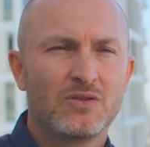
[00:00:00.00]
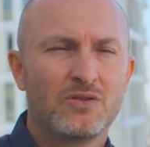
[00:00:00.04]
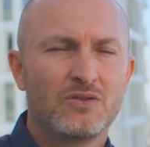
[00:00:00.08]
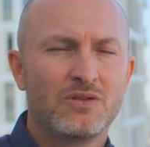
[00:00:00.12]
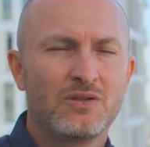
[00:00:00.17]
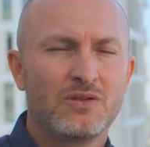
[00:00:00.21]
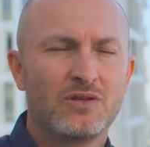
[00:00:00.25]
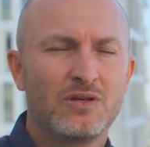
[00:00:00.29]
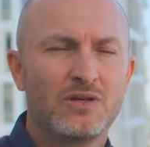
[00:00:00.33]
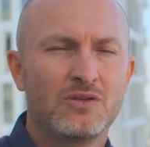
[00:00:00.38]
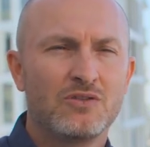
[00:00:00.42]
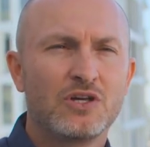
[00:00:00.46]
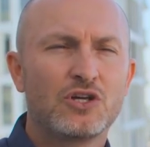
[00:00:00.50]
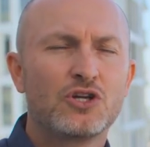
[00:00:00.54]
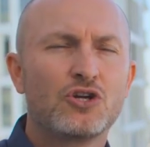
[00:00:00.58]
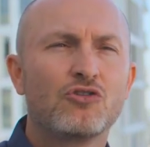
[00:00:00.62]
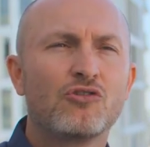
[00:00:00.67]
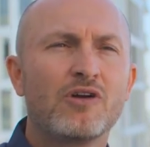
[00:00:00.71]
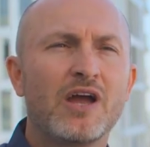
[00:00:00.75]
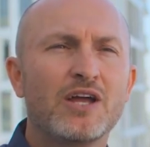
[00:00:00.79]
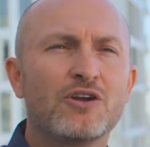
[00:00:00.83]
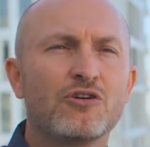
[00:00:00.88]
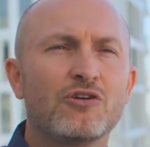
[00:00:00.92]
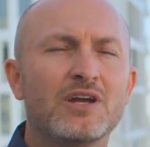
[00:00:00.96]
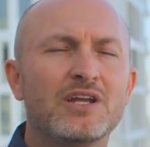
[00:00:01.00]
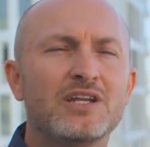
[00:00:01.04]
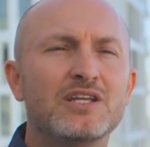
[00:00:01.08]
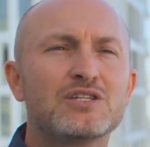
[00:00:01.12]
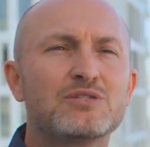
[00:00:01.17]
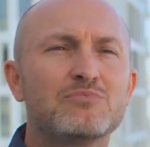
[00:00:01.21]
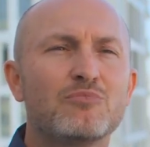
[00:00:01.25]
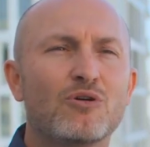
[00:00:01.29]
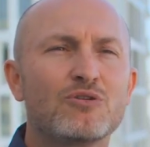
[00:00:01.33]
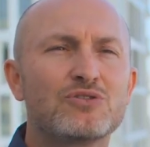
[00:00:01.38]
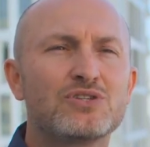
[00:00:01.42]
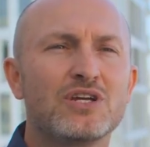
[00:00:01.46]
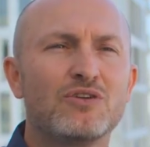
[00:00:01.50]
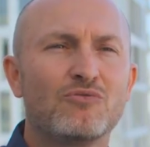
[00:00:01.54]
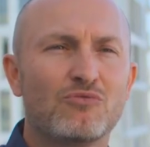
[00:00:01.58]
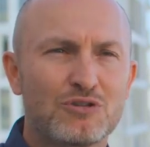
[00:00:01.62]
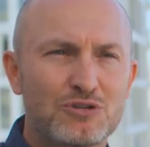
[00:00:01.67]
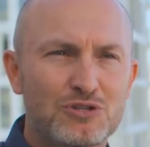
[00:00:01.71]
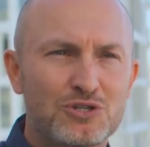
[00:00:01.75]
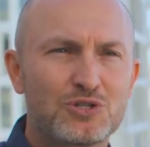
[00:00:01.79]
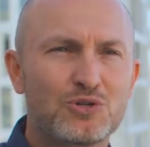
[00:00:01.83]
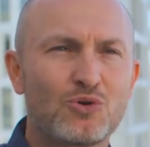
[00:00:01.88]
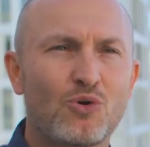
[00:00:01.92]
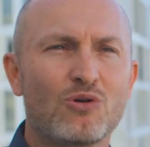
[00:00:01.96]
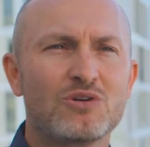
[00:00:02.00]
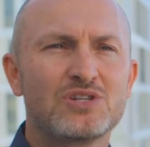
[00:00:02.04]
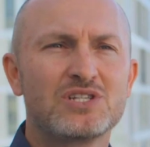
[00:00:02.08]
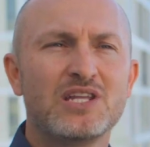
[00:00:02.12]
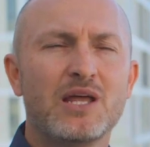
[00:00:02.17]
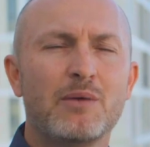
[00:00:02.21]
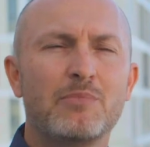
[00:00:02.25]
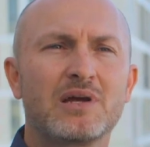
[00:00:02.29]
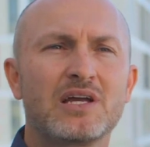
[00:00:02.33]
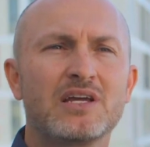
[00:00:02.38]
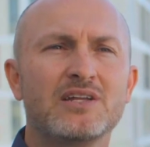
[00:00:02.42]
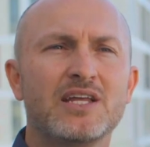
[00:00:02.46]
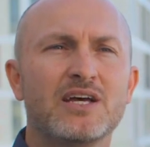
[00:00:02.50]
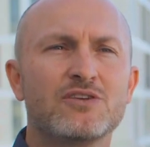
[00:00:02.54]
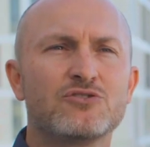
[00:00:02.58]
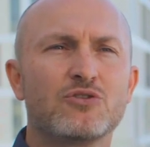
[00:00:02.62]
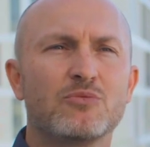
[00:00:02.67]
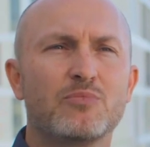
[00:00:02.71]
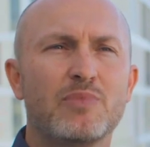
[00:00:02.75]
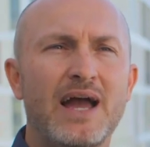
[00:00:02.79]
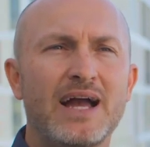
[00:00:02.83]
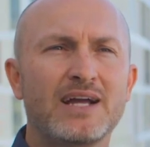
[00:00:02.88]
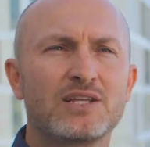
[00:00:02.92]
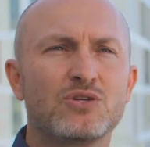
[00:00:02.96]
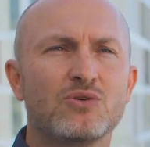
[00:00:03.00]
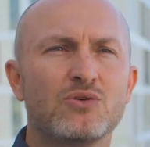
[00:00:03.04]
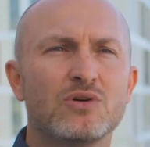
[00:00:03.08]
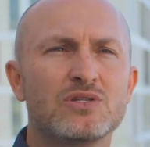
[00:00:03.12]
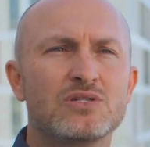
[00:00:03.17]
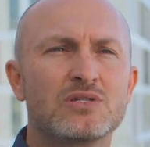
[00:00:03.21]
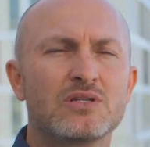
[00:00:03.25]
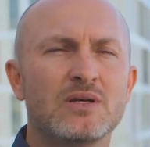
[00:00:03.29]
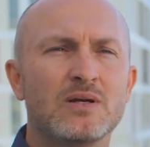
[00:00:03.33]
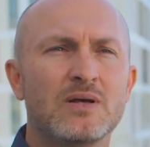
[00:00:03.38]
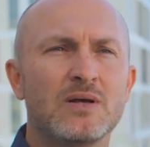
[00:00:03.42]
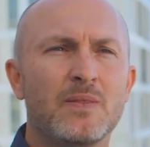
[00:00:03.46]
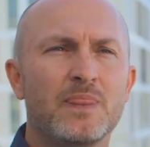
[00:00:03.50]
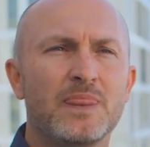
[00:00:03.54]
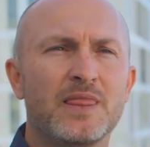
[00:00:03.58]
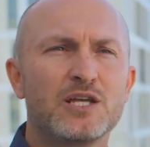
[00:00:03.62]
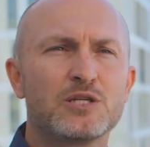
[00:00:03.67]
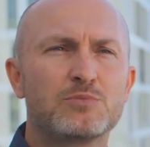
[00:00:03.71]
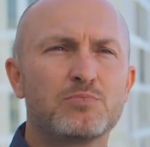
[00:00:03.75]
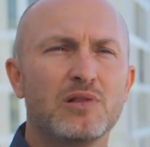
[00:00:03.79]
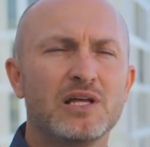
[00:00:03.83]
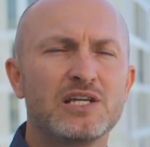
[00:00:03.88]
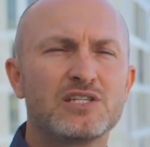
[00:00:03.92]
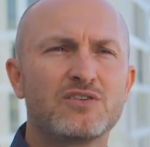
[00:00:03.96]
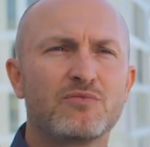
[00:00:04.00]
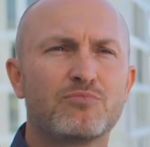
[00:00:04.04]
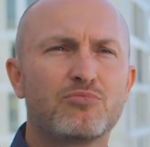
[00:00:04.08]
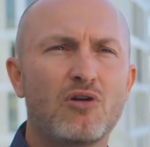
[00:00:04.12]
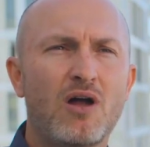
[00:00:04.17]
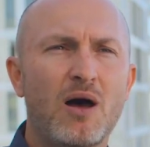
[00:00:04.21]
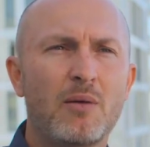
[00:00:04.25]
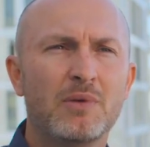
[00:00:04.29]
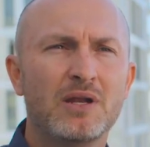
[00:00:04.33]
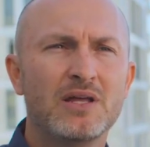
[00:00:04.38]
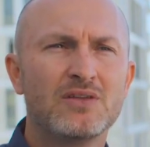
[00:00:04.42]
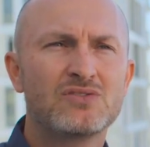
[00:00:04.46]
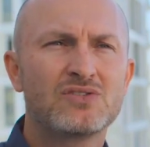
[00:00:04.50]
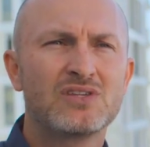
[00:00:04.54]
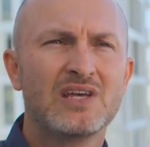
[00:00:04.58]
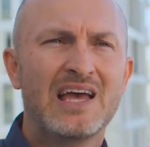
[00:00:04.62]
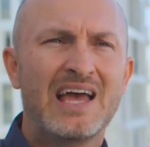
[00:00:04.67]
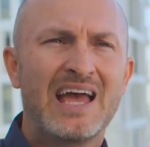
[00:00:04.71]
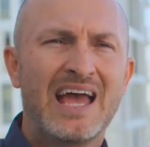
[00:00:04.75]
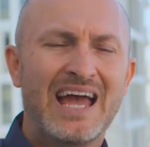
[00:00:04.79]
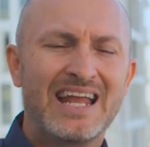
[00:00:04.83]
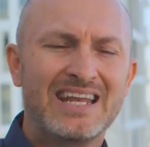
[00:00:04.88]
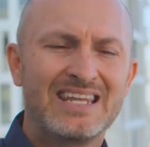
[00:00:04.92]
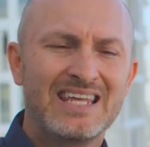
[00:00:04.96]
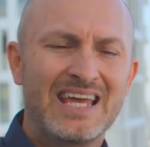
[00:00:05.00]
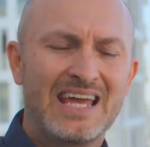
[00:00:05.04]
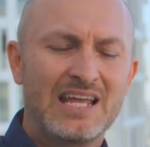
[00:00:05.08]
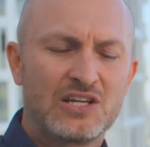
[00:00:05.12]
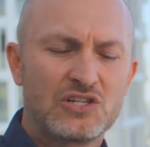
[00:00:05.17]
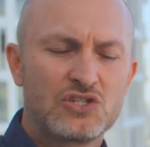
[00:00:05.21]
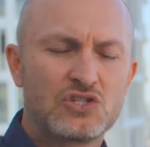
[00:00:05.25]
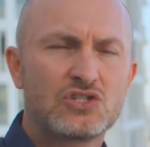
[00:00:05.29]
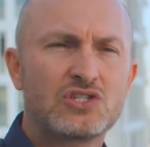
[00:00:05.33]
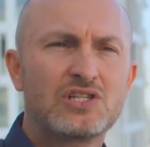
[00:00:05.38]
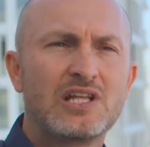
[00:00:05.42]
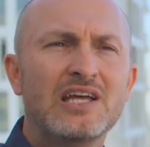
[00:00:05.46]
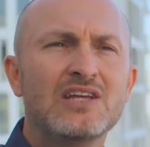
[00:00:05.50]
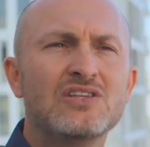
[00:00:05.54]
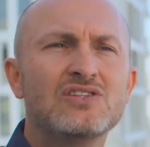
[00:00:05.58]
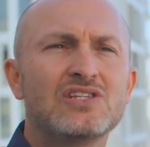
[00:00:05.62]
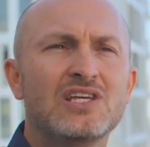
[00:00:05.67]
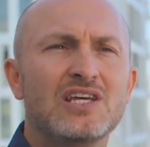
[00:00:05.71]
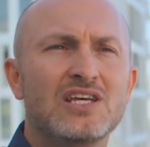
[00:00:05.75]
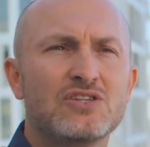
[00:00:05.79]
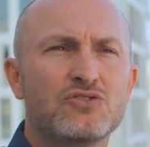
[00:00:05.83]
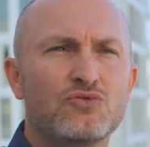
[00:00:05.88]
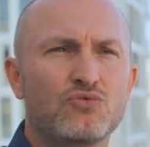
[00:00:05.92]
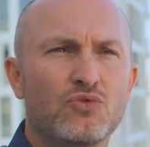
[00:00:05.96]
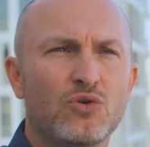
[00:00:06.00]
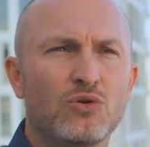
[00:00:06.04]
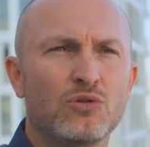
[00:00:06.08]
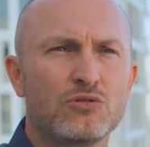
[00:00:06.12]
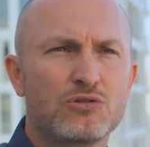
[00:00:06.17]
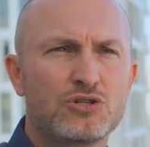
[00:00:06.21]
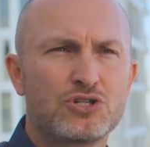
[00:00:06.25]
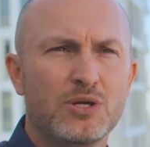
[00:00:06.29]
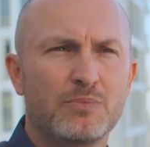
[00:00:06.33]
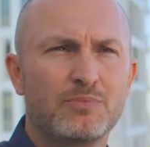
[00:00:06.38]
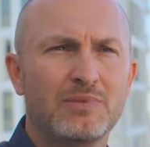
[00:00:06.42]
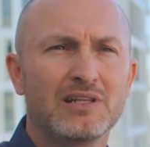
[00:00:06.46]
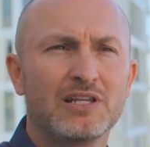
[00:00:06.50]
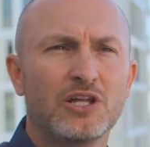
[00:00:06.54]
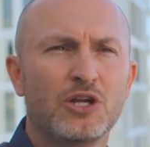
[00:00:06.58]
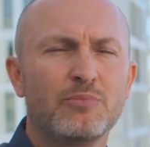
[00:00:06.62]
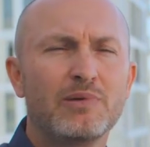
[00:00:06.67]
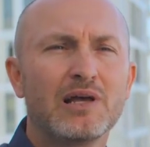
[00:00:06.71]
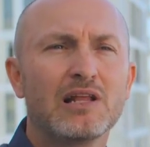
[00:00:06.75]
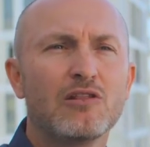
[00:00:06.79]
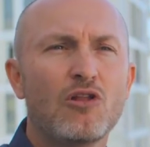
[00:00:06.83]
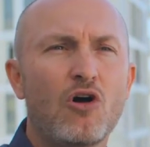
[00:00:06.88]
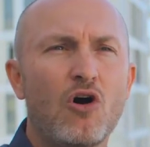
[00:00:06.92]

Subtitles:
the Creator in his mercy restores Nebuchadnezzar back to his place of prominence and extends his rulership a little bit